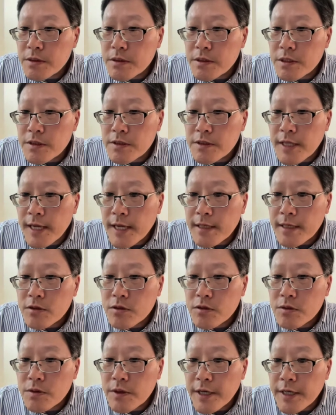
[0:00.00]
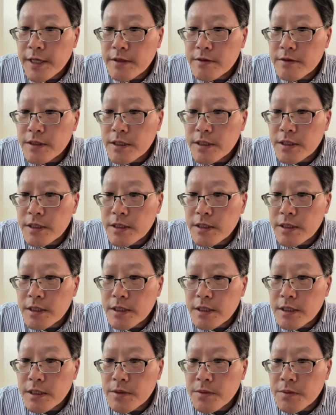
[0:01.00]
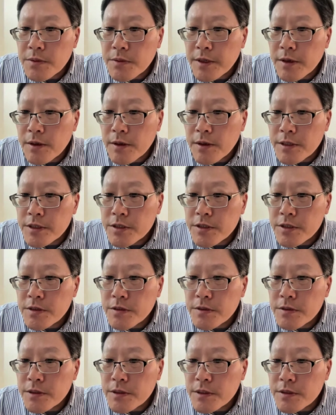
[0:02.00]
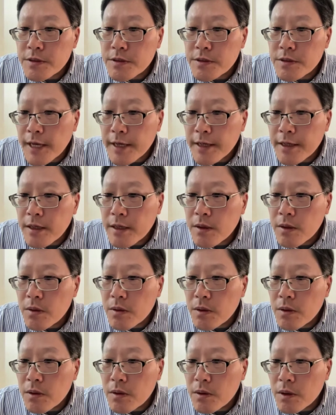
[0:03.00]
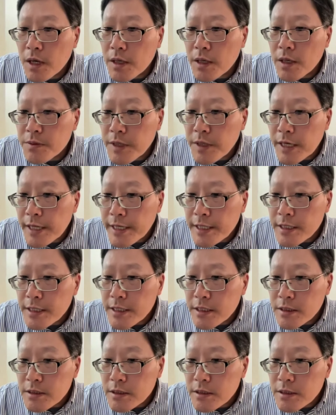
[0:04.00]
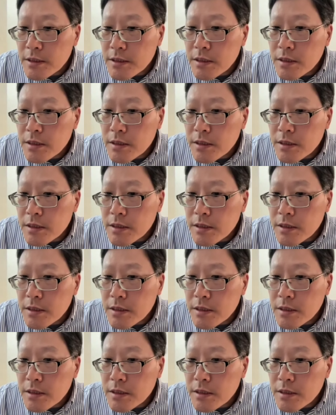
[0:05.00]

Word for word: Does that do anything in regard to this cycle or unrelated?